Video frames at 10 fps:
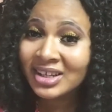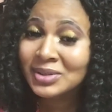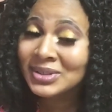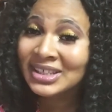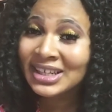It
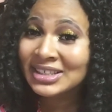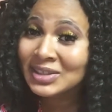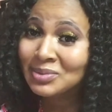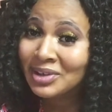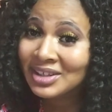was a nice
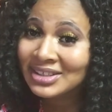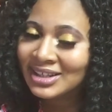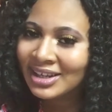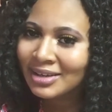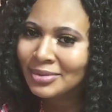experience.
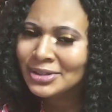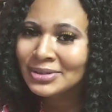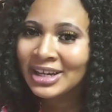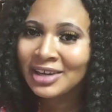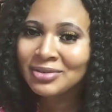I went to the
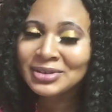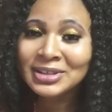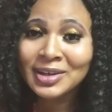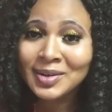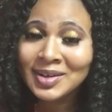iPhone
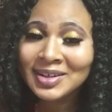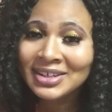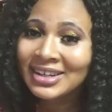Tower.